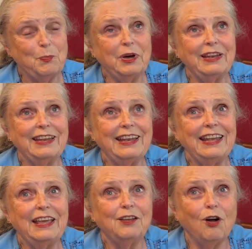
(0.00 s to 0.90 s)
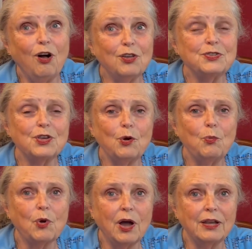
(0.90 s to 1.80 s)
But it also
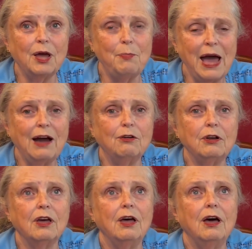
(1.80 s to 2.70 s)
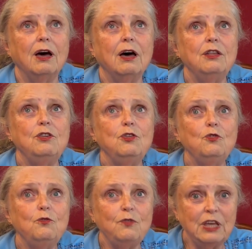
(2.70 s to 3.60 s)
brought about a
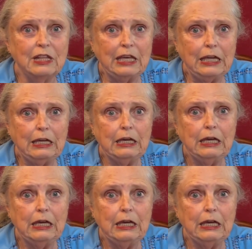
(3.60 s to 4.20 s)
new feeling